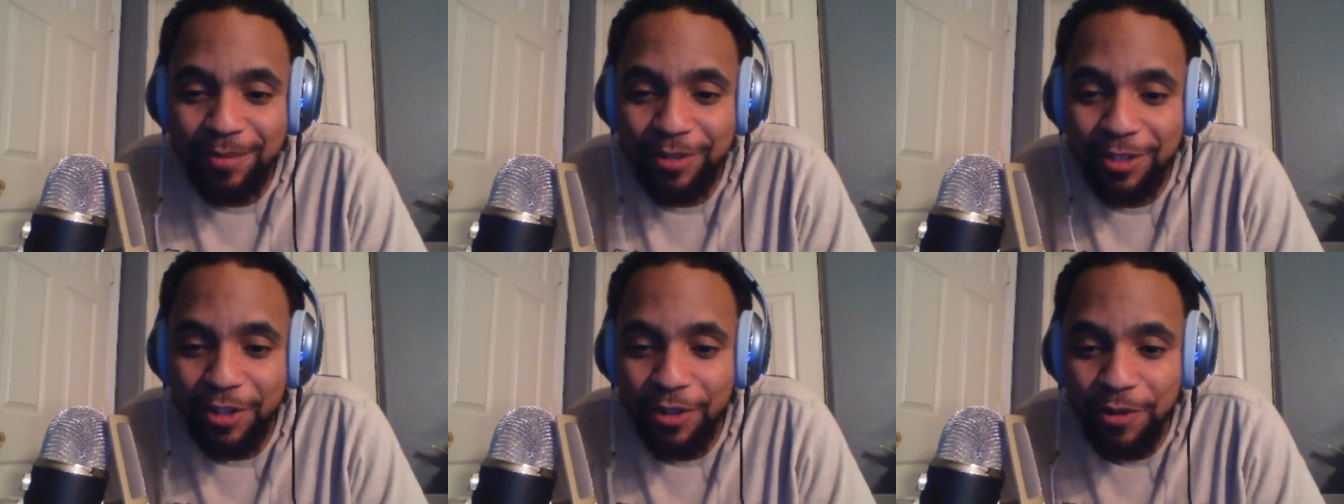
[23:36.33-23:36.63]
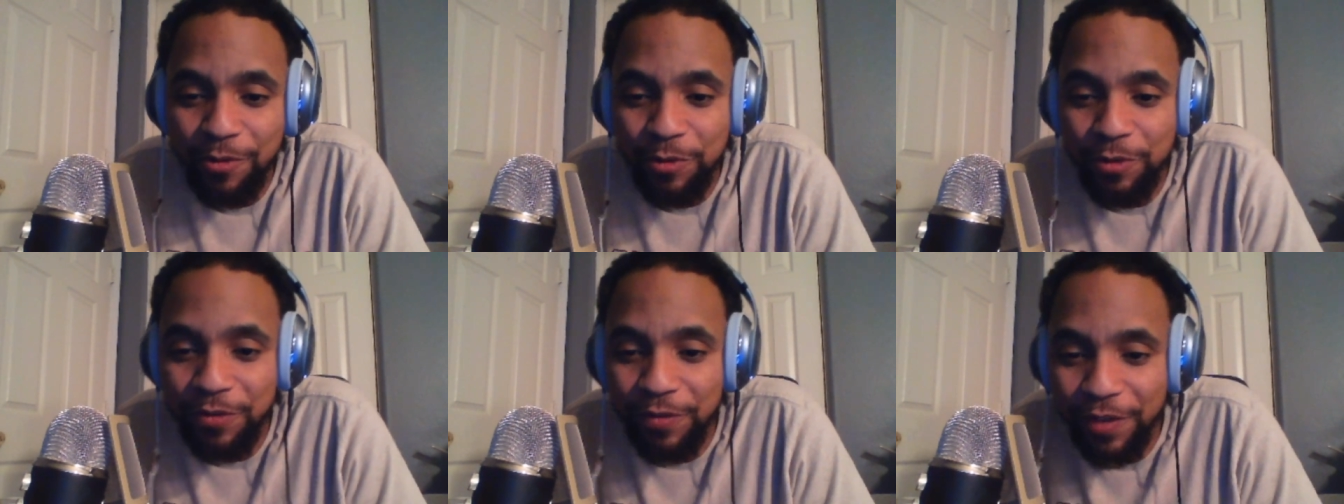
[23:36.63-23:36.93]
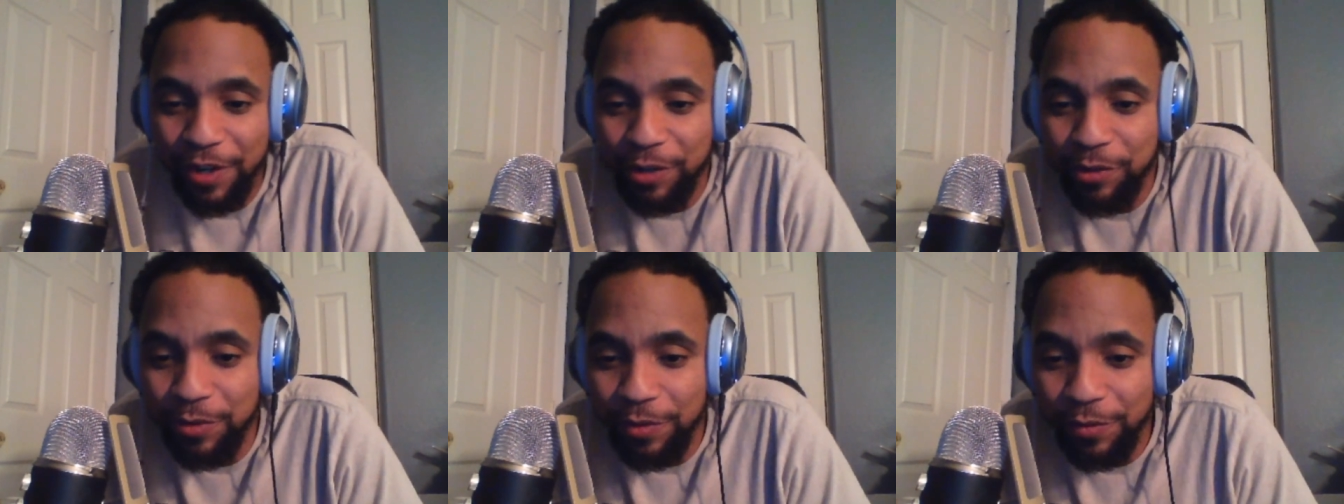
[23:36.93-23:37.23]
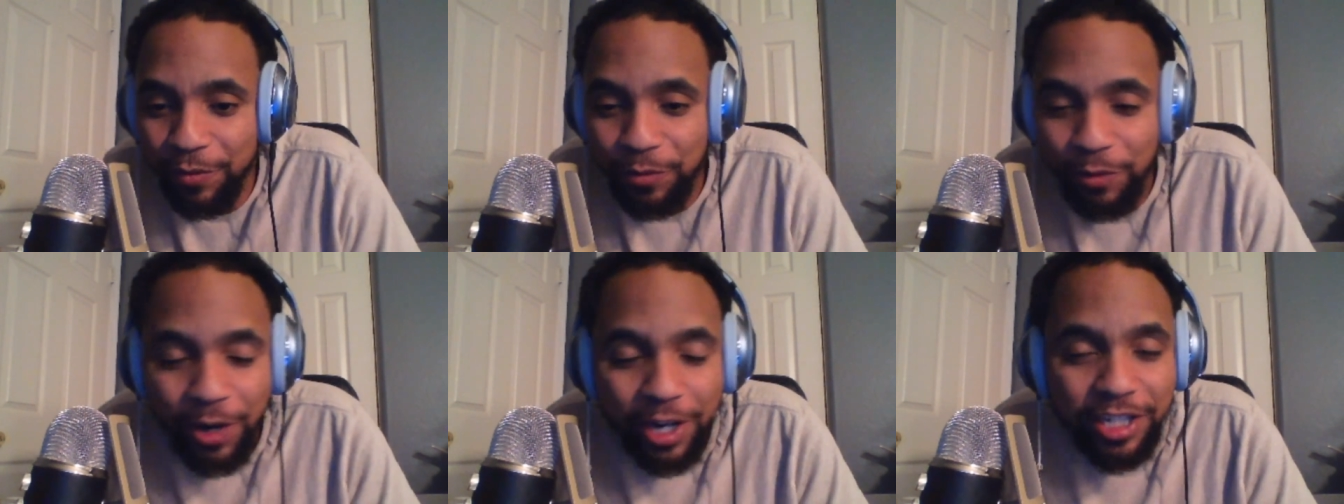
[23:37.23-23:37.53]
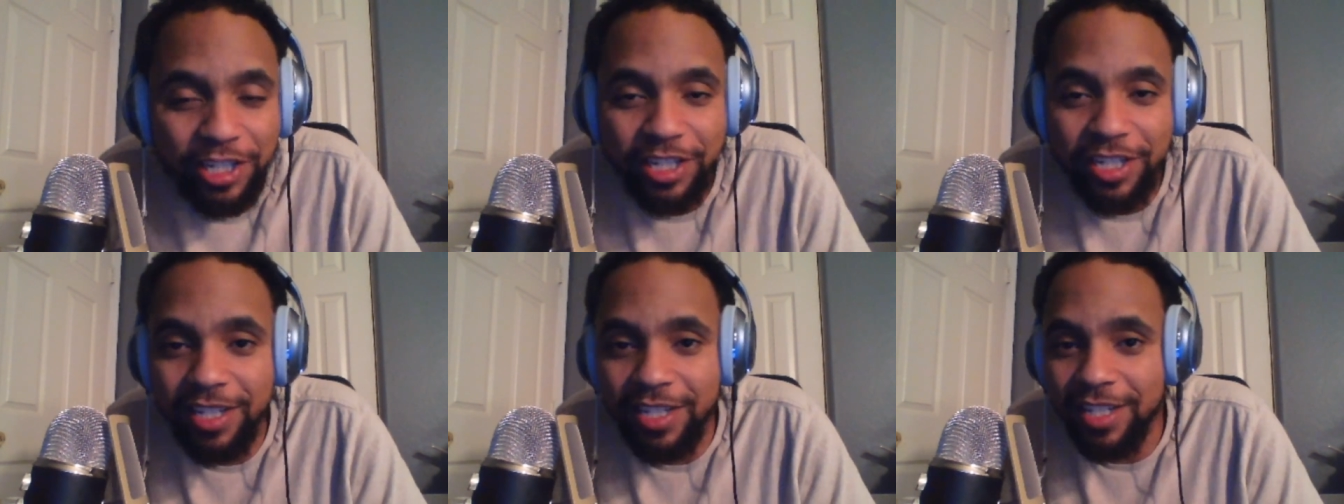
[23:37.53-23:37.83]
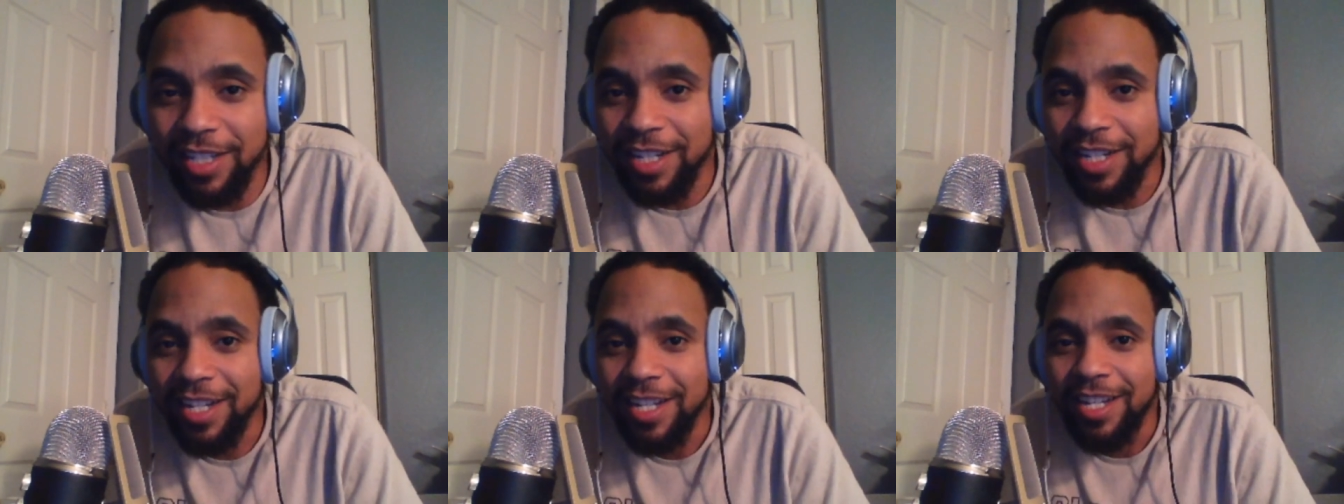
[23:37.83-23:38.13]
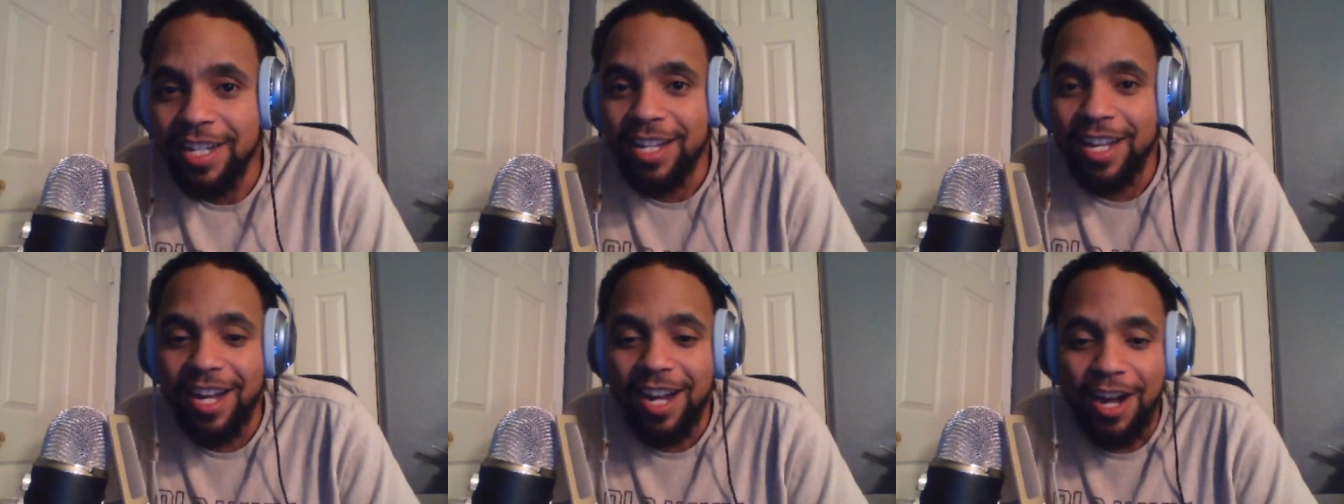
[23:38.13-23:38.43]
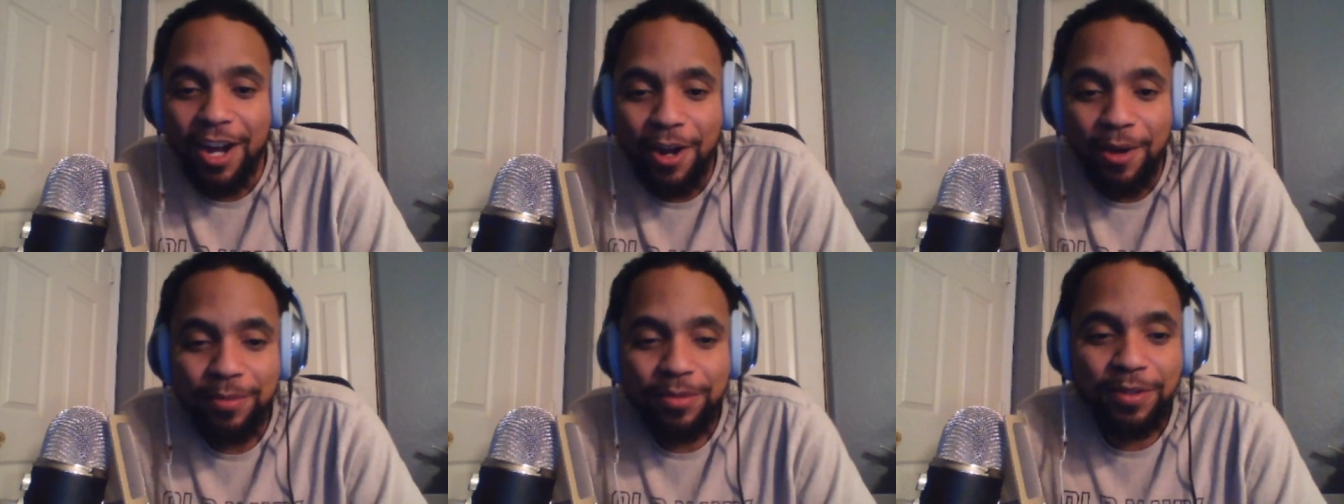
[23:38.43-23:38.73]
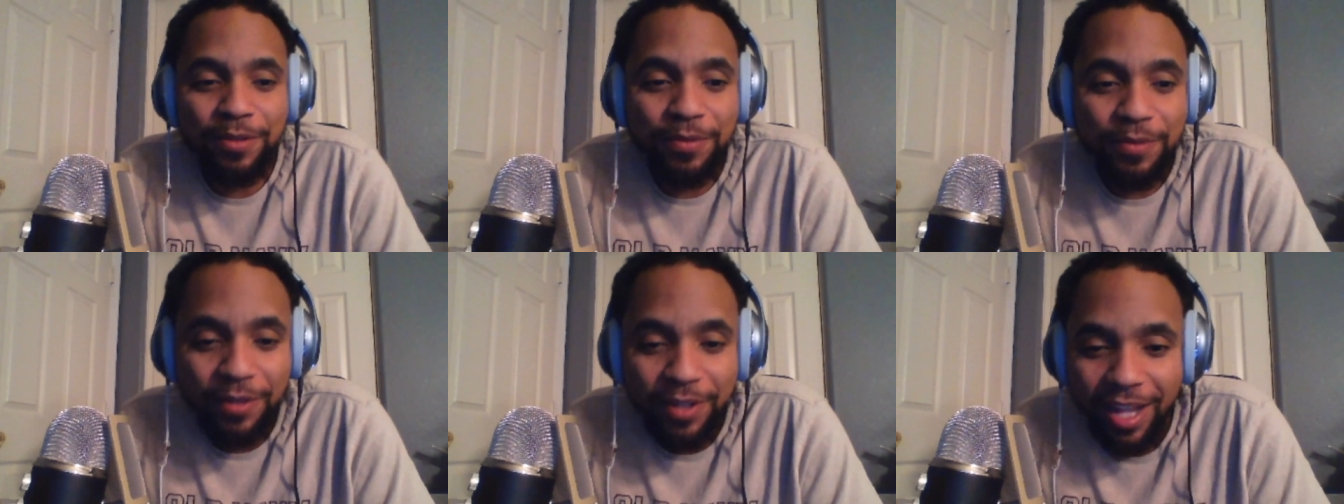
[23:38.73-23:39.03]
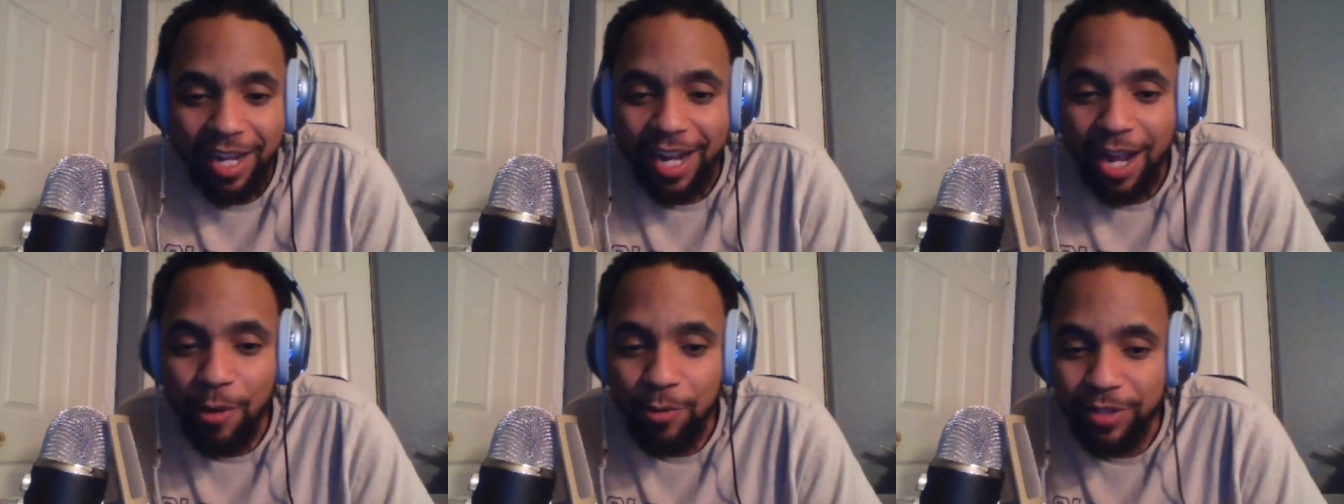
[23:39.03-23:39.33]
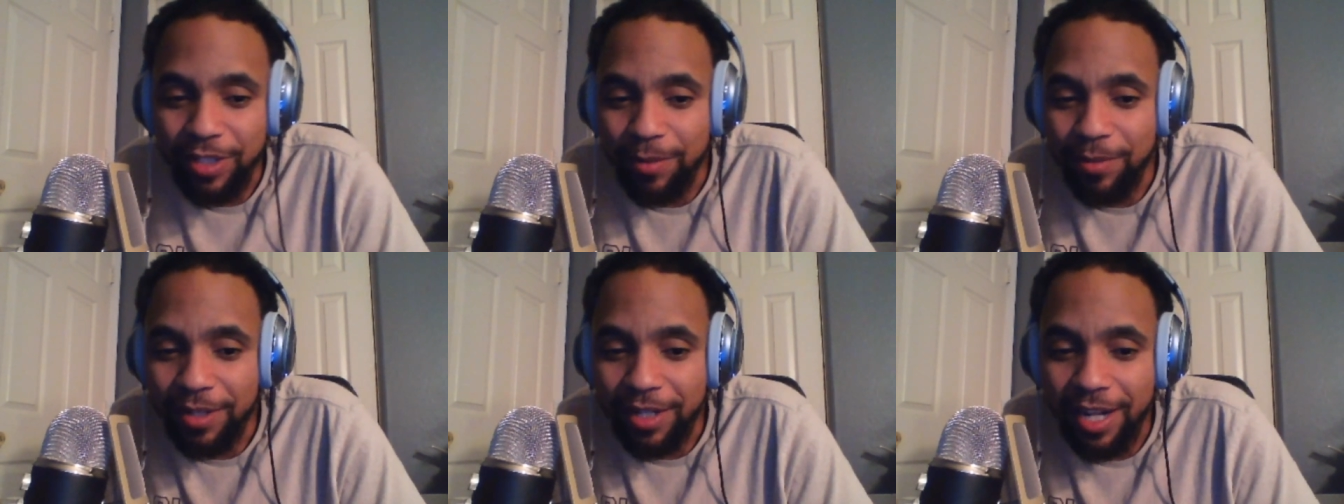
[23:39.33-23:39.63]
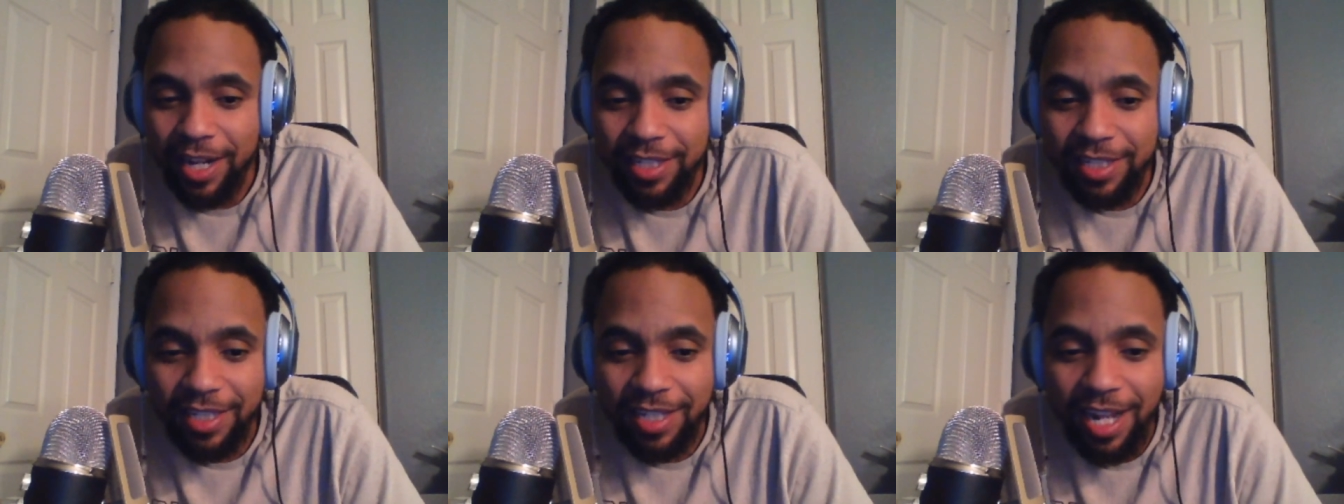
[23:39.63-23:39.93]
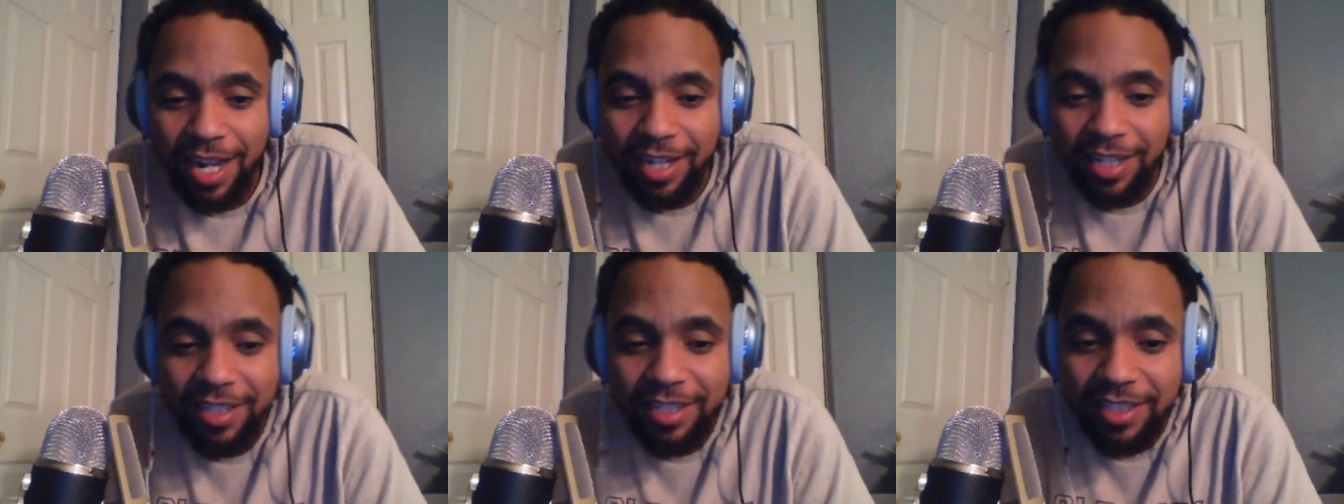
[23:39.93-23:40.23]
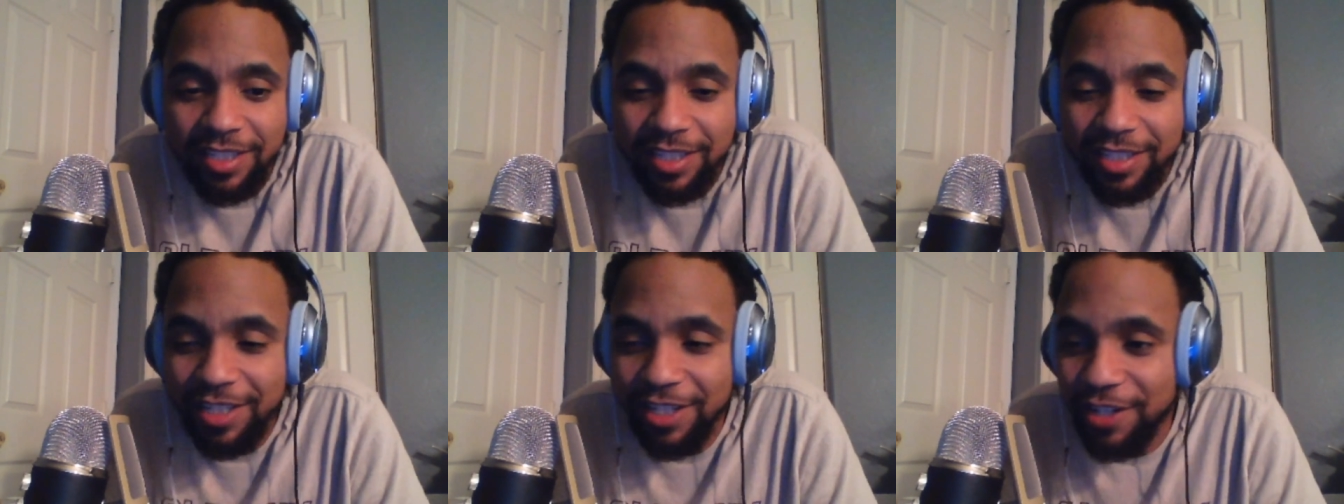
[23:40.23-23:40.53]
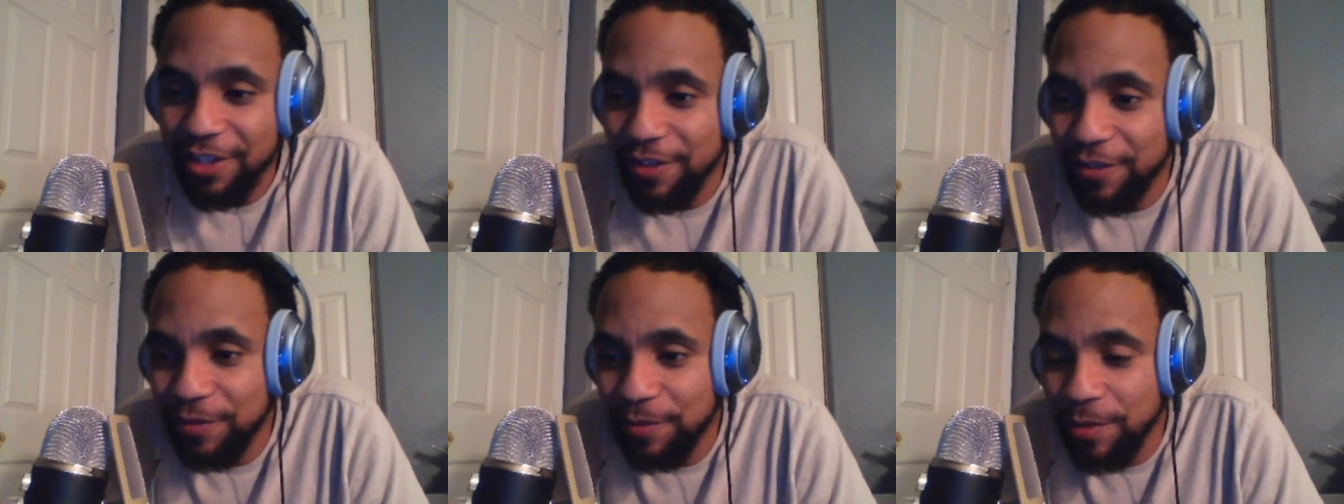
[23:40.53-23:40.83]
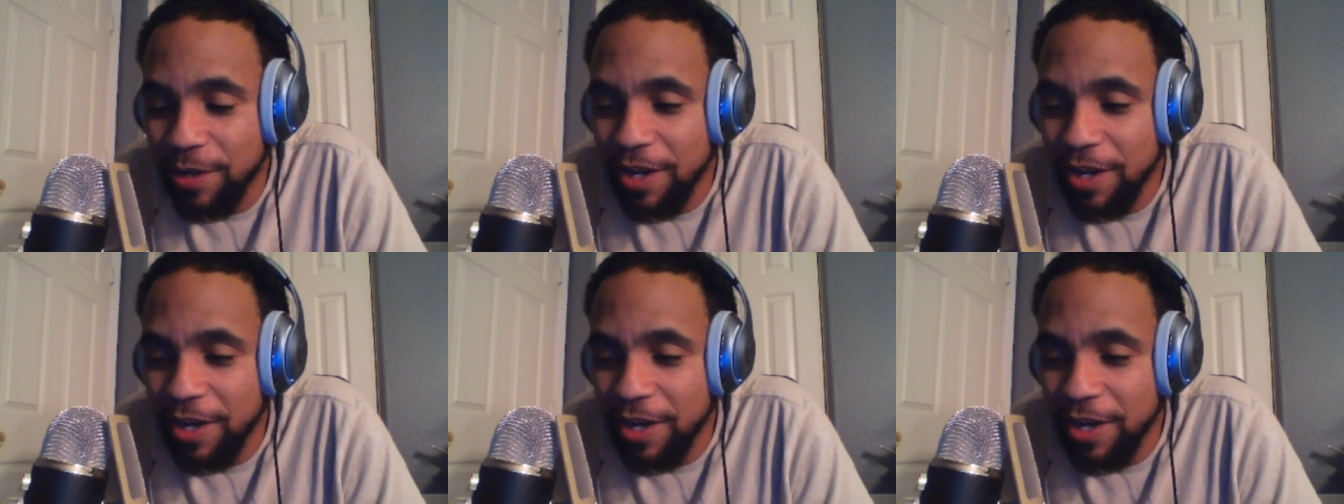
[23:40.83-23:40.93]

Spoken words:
So it was very refreshing to feel like I was able to catch a lot of good stuff.